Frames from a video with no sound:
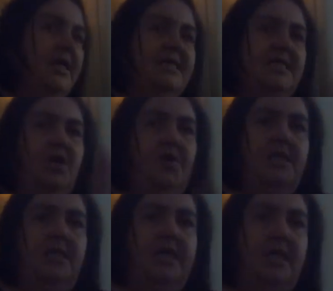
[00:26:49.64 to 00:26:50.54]
like,
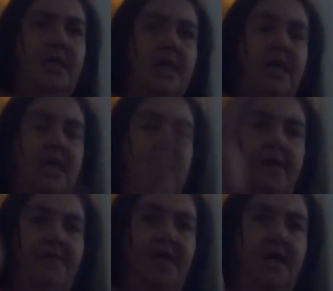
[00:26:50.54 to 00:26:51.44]
seriously,
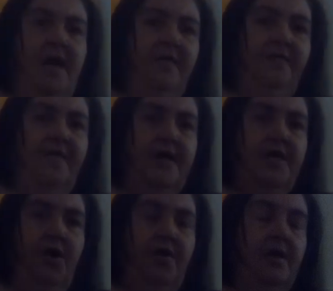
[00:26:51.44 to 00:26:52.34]
if you're going to have a
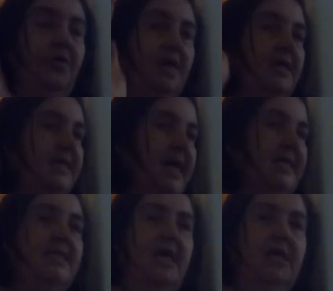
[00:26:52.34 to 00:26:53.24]
fucking... look,
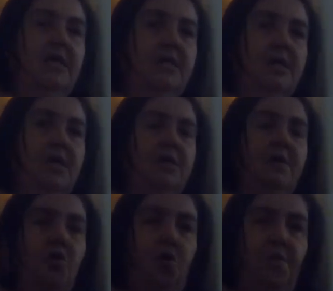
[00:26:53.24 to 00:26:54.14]
NASA,
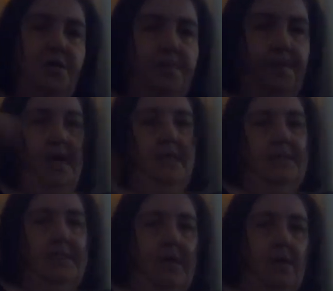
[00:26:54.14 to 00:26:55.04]
you're caught with your
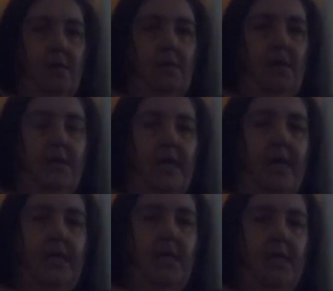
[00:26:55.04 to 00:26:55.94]
pants down,
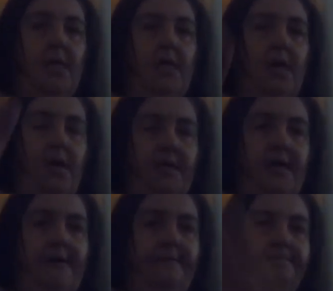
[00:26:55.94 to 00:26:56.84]
okay?
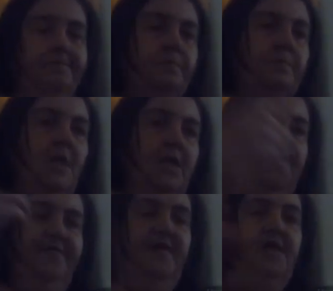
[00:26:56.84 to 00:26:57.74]
Okay?
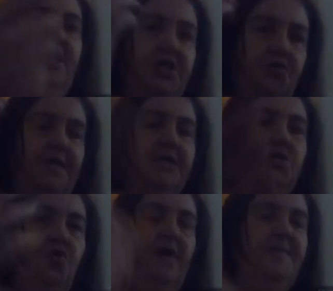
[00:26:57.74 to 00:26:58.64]
You've literally
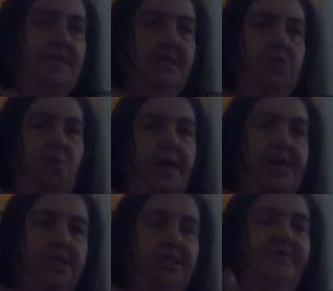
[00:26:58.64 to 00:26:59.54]
described the
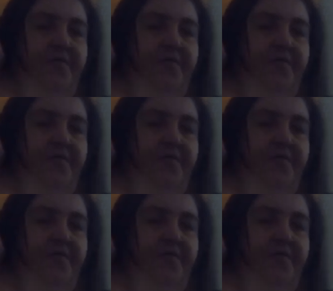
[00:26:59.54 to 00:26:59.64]
situation as